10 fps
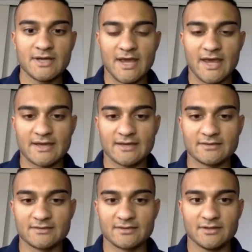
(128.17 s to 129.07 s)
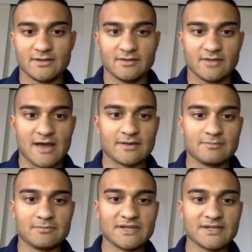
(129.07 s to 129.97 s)
and I
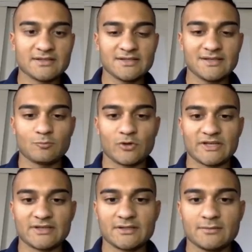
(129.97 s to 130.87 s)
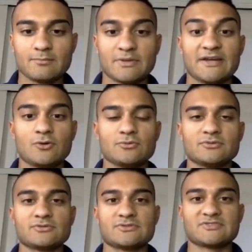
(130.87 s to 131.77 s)
immediately am winning, but I don't
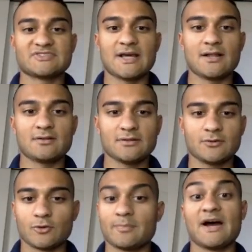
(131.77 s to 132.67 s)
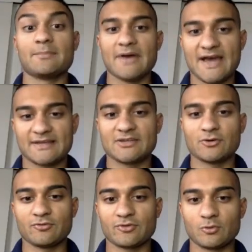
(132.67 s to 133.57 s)
sell or buy back
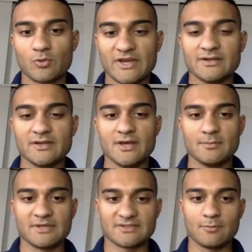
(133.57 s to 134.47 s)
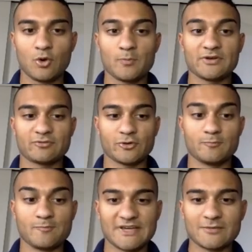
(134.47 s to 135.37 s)
here for the win because I'm hoping for a
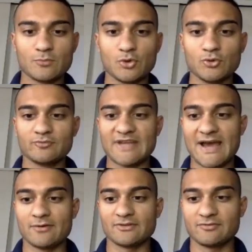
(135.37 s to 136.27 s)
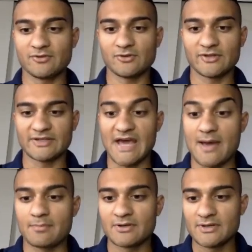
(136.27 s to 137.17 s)
big move down to fill the
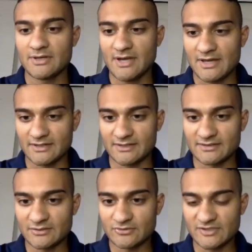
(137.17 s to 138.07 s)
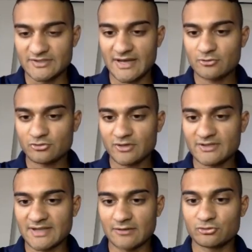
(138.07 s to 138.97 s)
gap. And it continues the
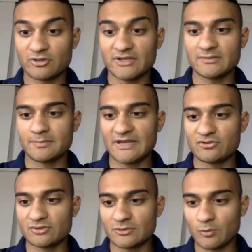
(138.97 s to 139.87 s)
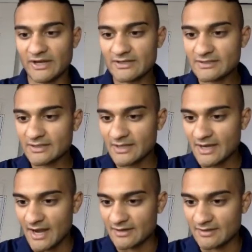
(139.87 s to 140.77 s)
downtrend, patiently waiting.
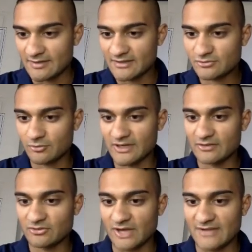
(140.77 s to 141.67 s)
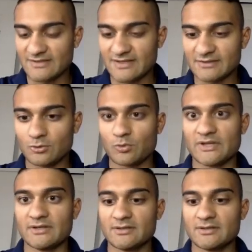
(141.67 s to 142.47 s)
And in this range, I take the win.